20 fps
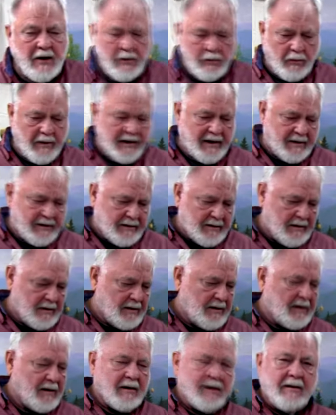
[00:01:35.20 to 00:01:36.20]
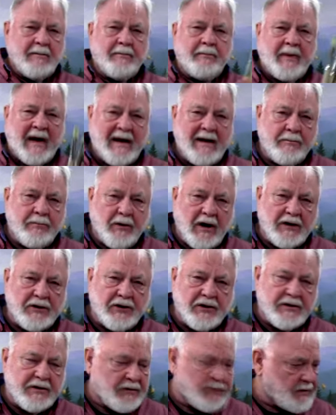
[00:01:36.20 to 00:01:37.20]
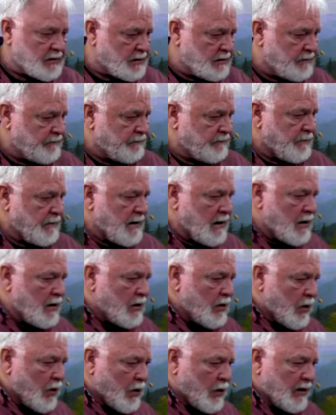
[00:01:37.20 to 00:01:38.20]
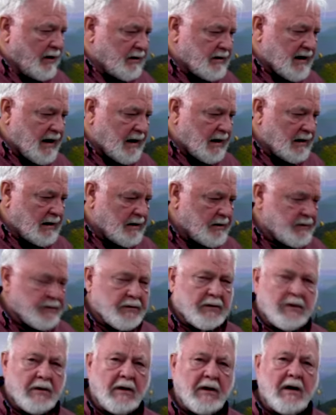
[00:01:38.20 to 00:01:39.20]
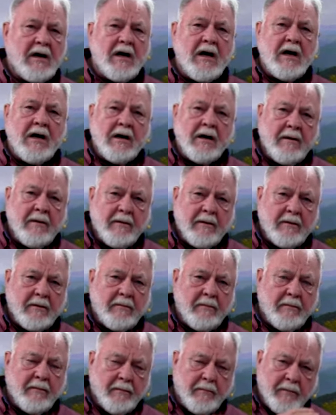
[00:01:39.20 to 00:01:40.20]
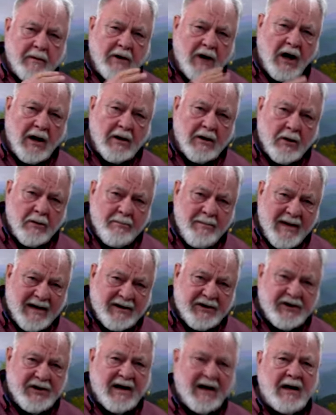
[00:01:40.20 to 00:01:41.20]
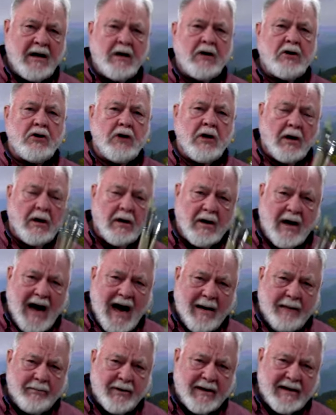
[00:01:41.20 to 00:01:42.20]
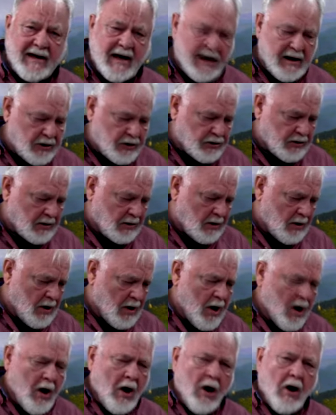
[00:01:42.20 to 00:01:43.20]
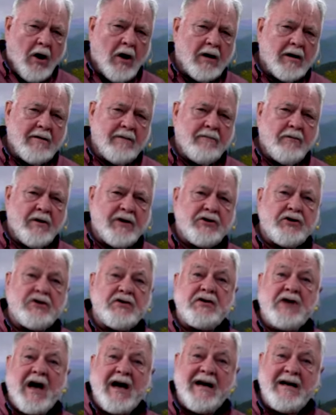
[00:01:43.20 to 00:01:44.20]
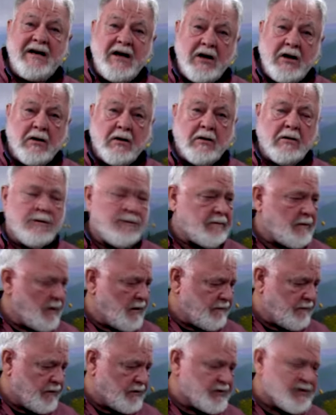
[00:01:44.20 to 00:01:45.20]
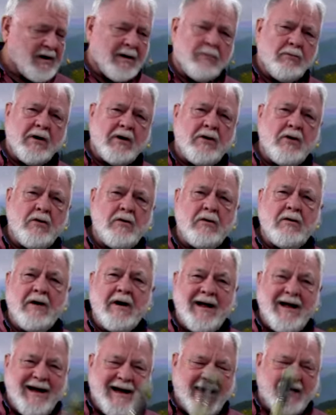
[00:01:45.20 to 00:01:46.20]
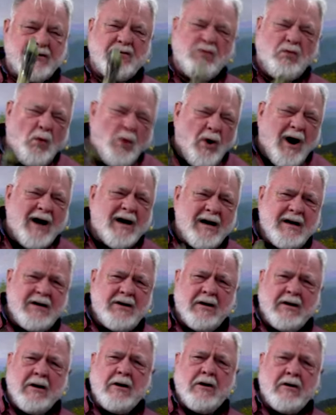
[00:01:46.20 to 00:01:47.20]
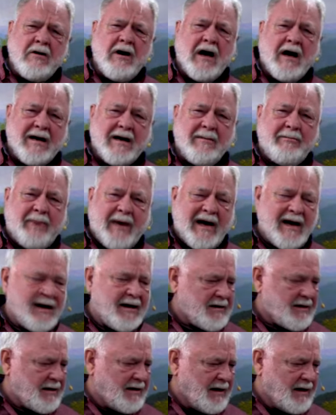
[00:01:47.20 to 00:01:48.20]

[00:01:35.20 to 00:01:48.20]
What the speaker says: with paintbrushes, oil colors, color mixing, color application, all of which is ideal for someone who has wanted to learn how to paint